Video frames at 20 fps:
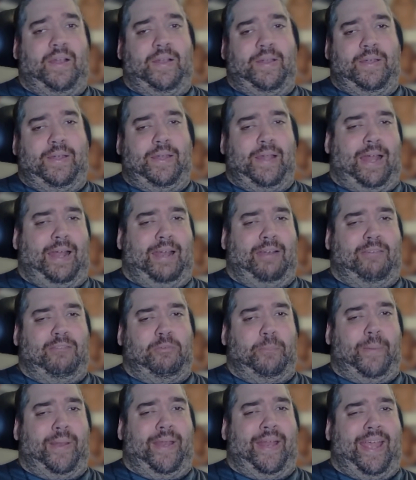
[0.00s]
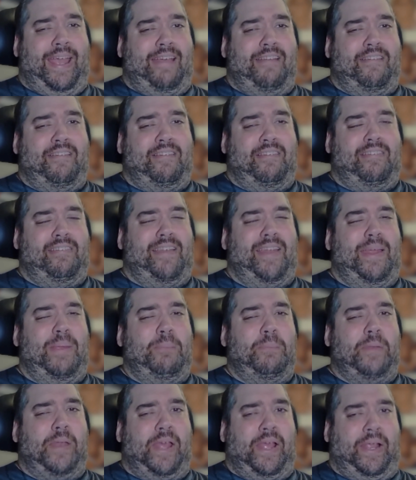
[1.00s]
Not everybody has a
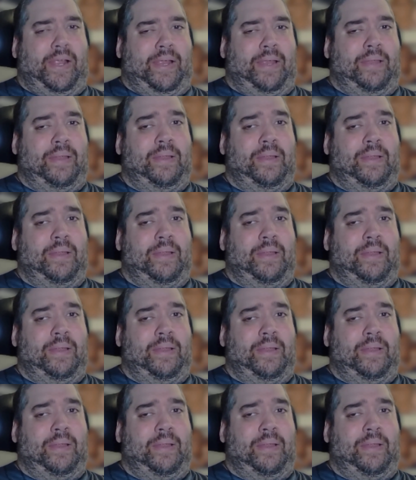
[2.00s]
Steam Deck.